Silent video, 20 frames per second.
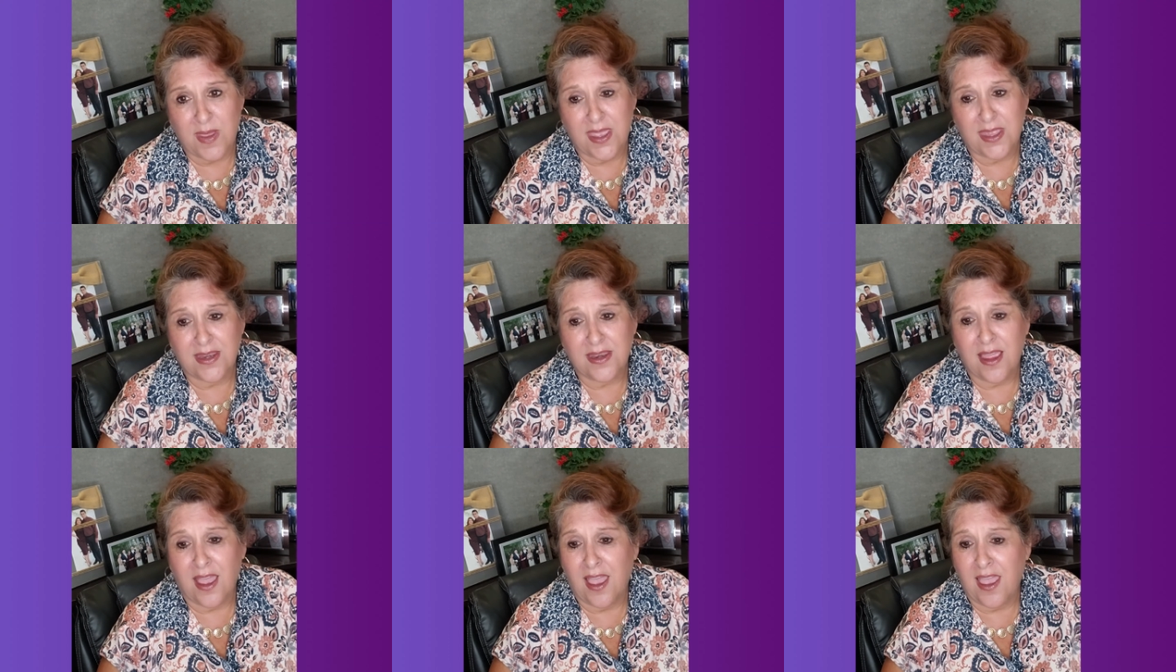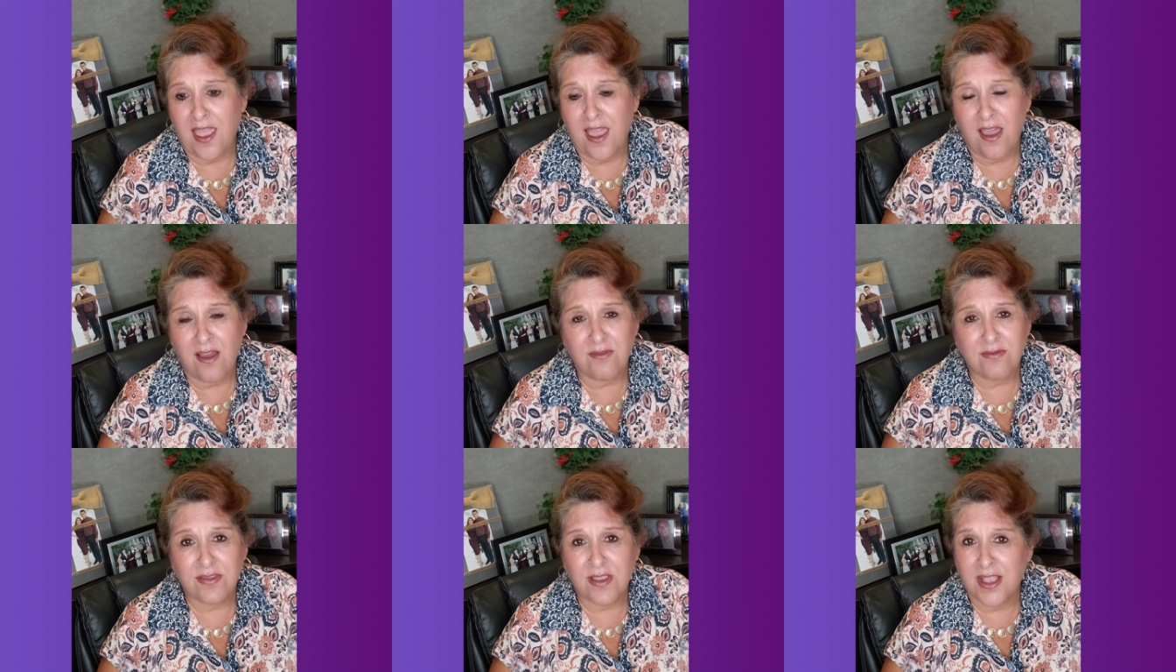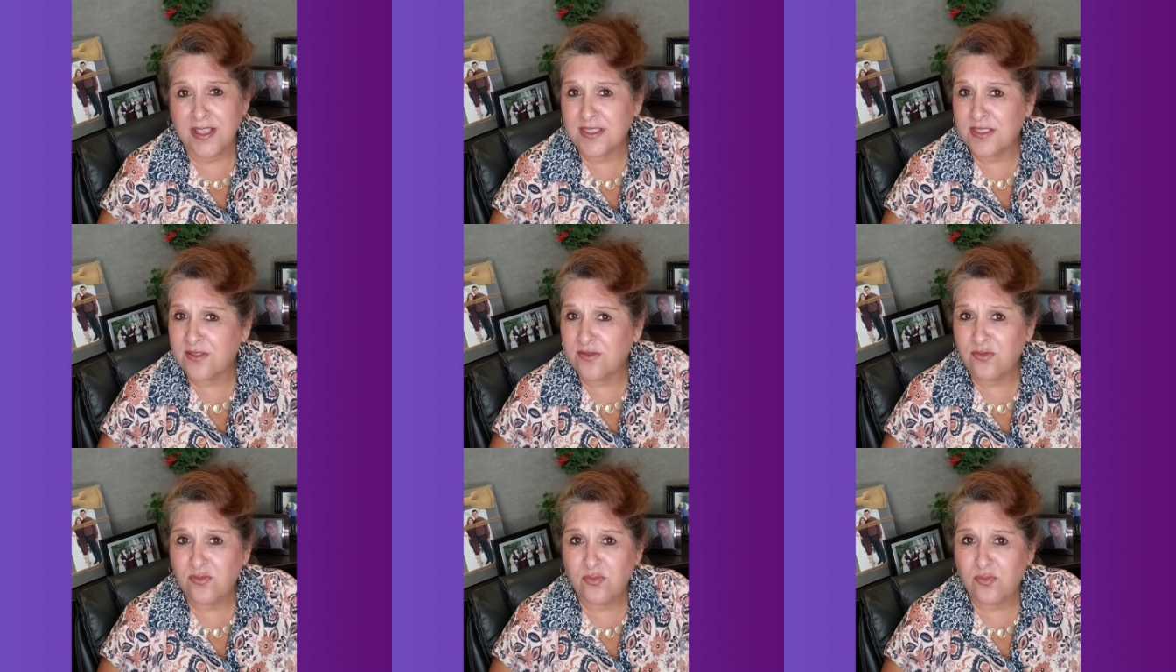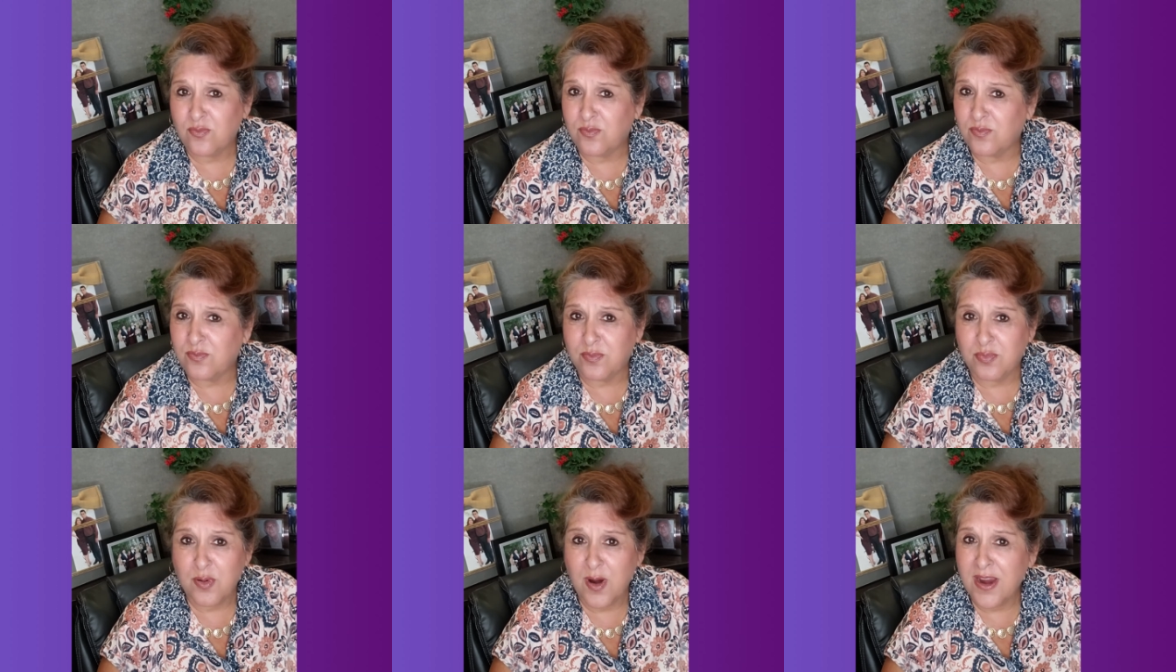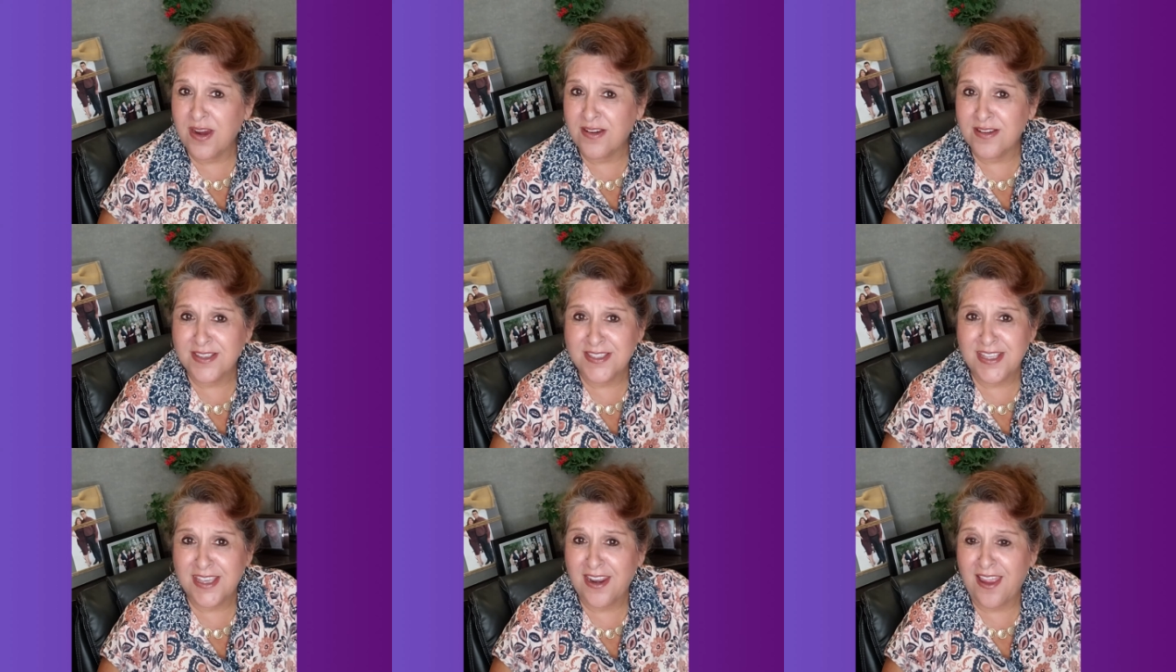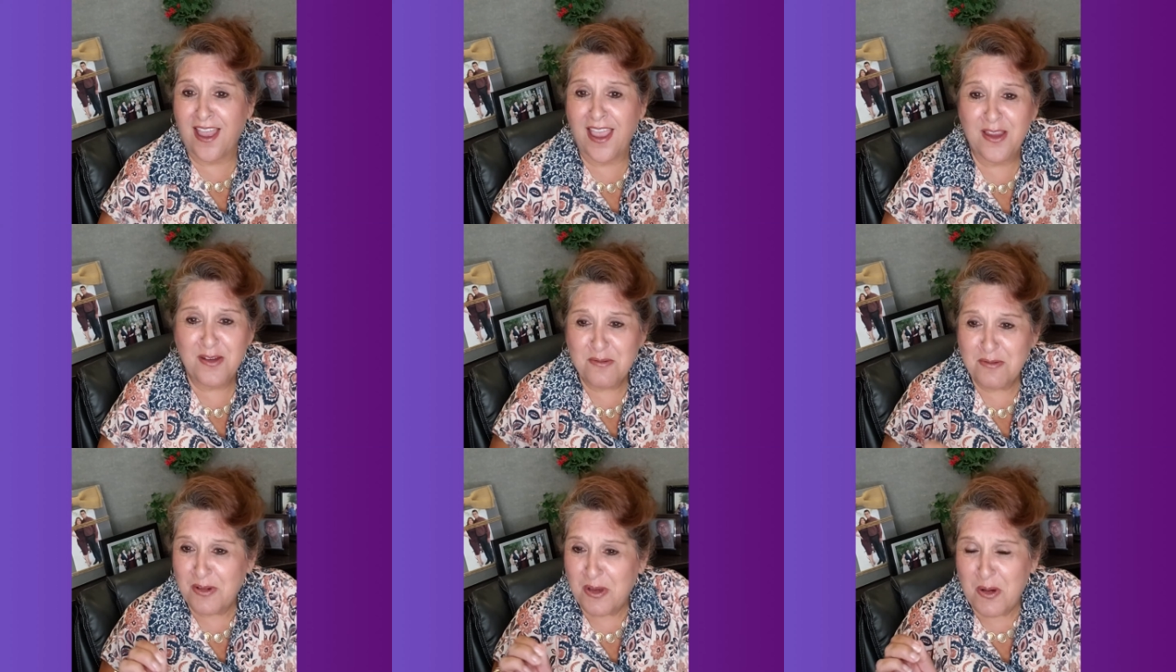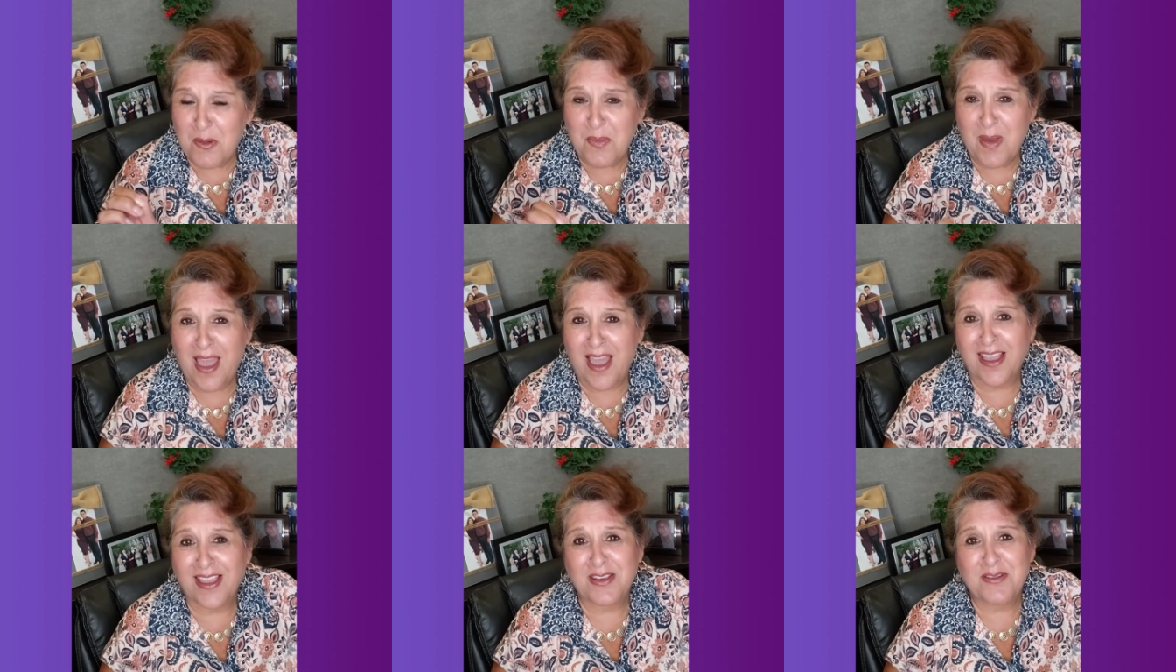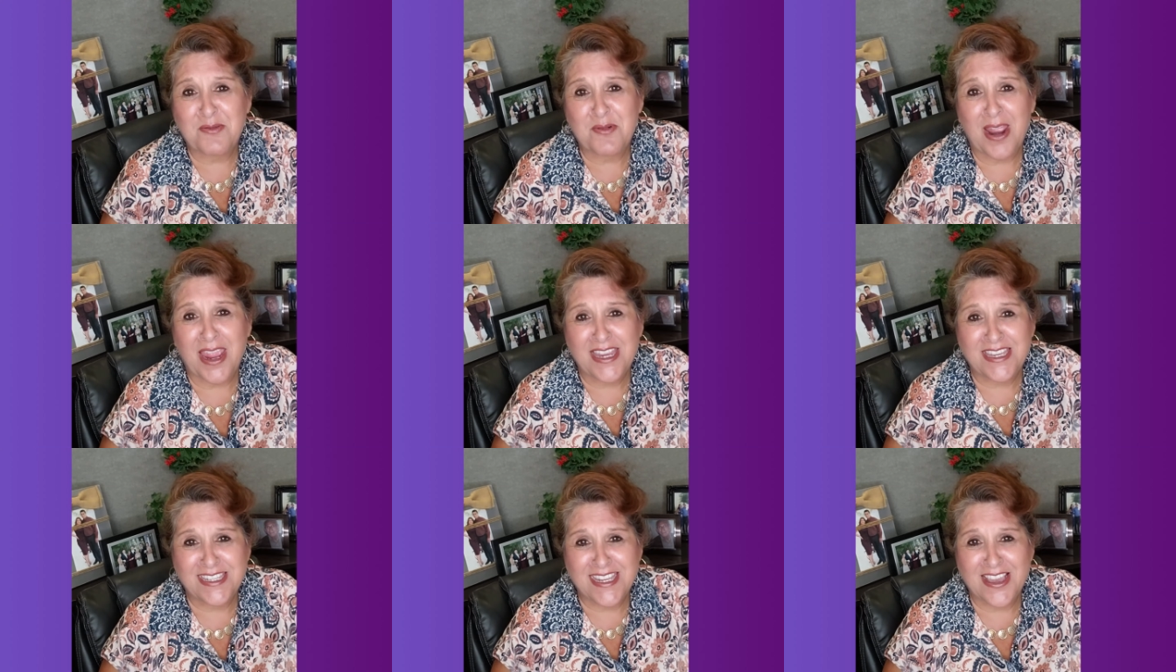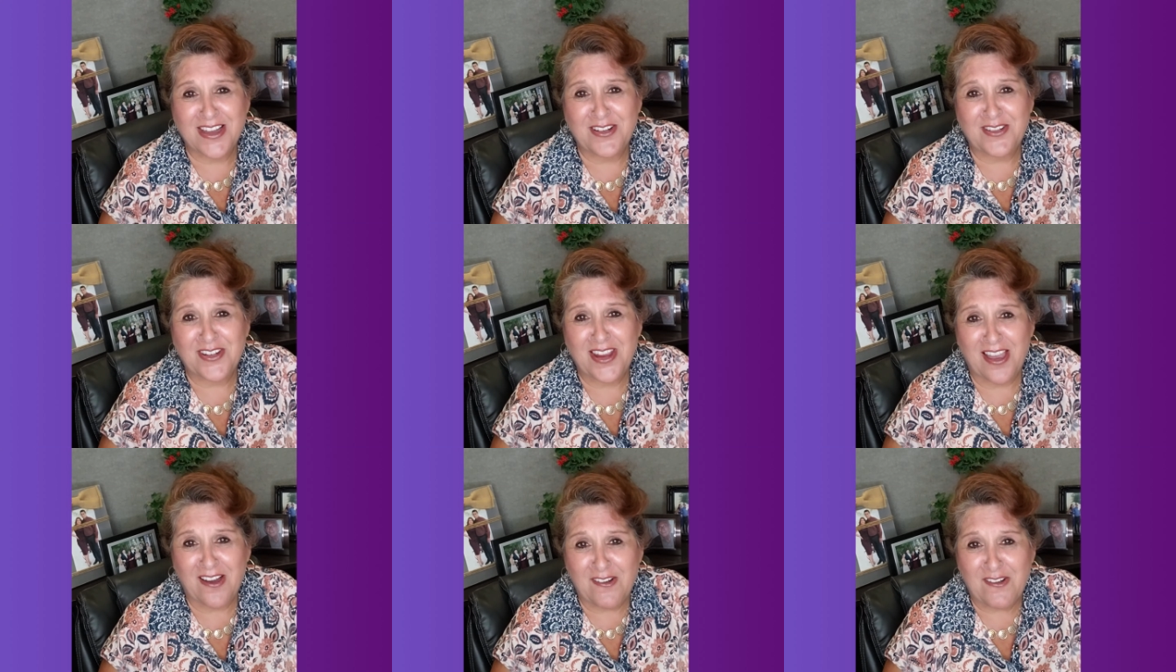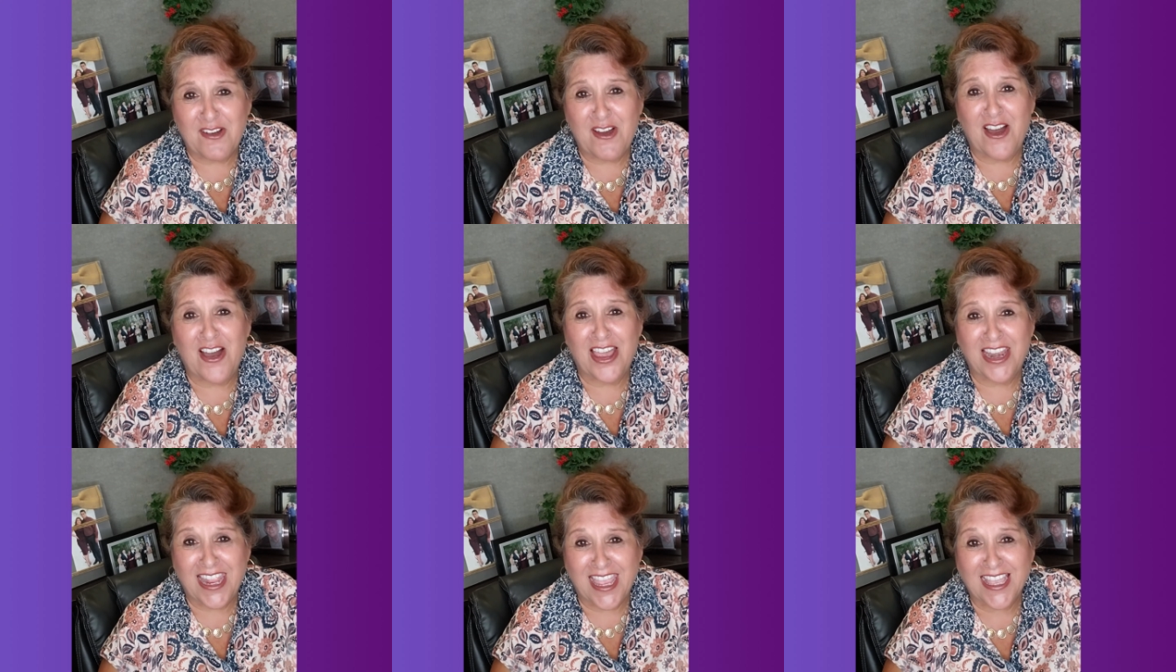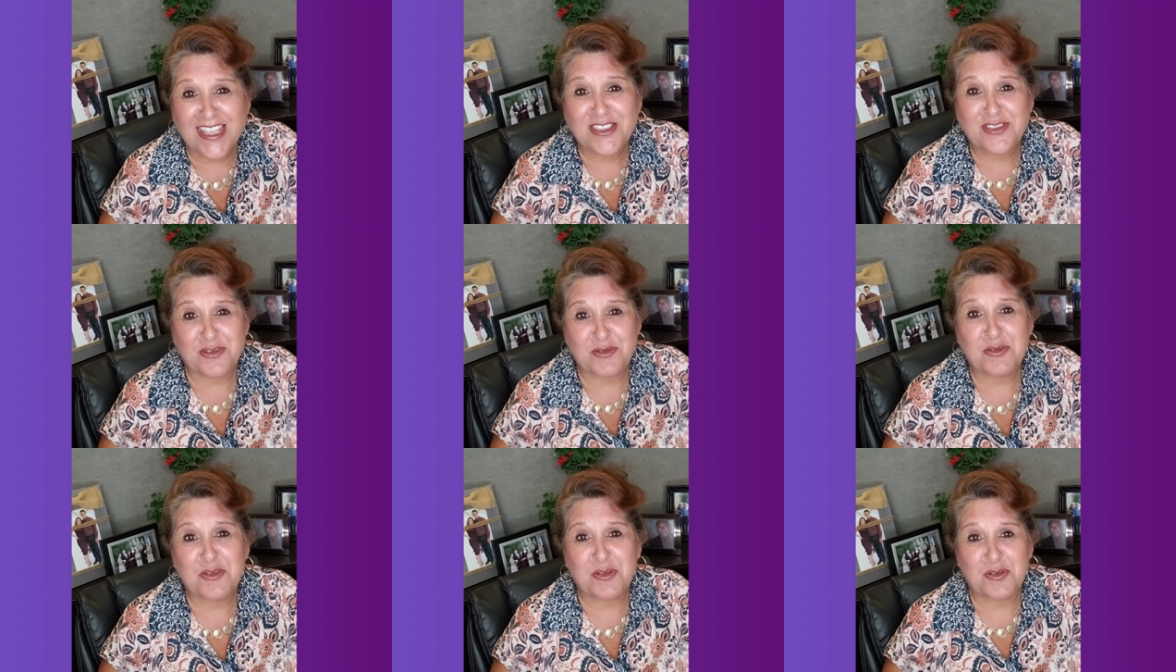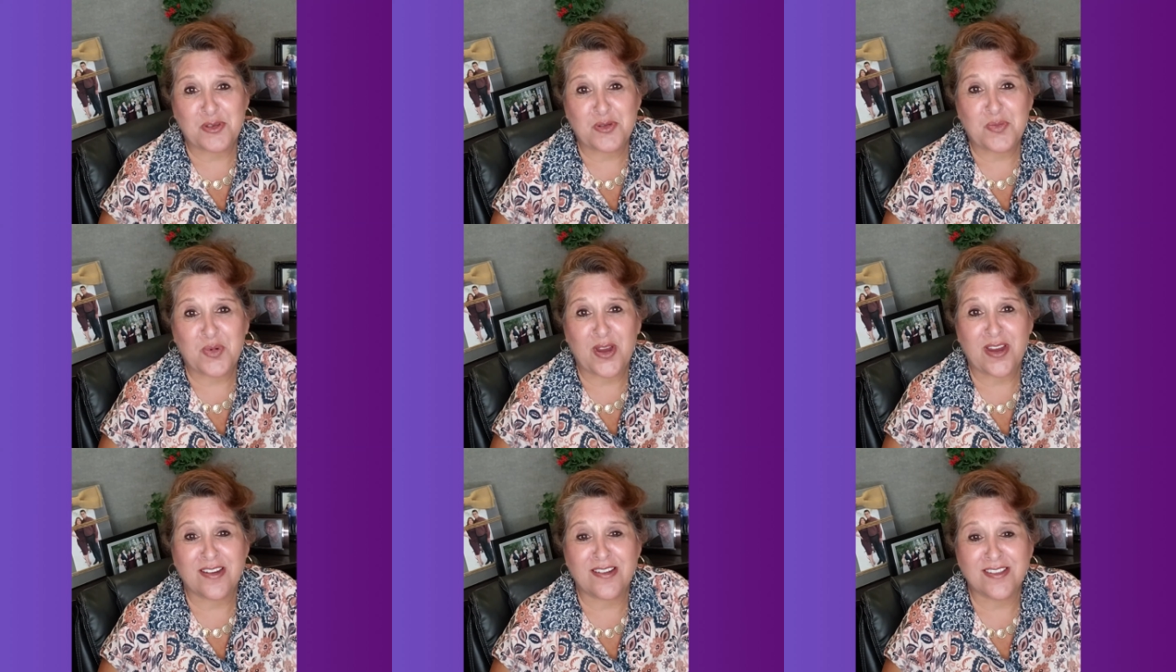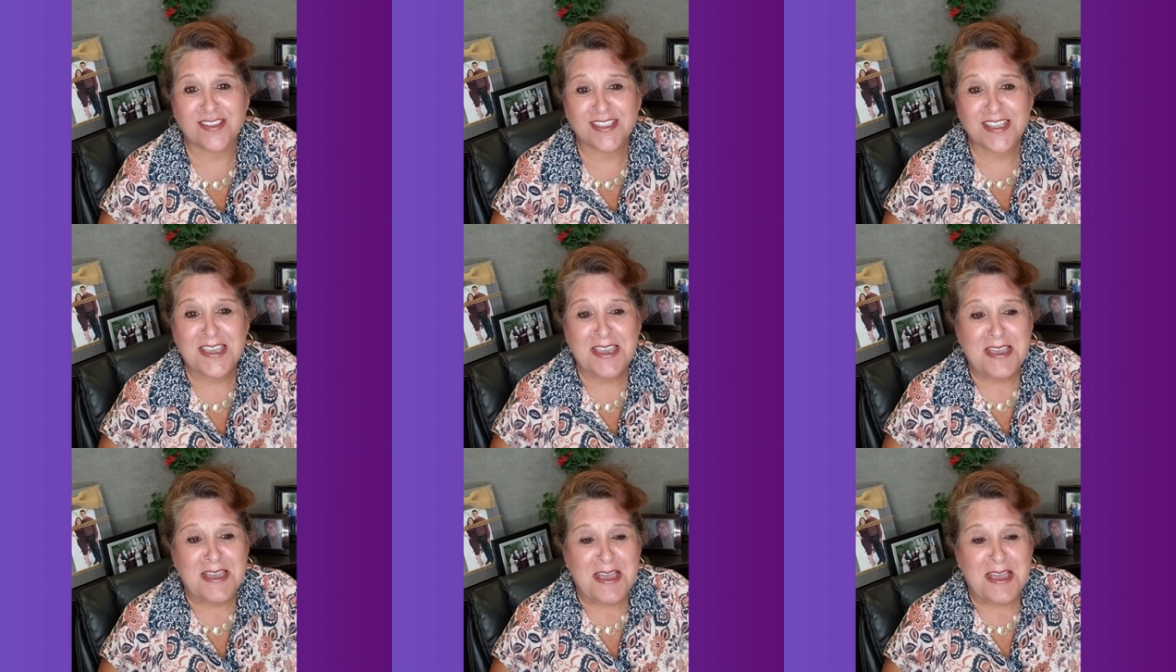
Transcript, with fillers: And I have lots of prayers that I go back and write down how God answered those prayers.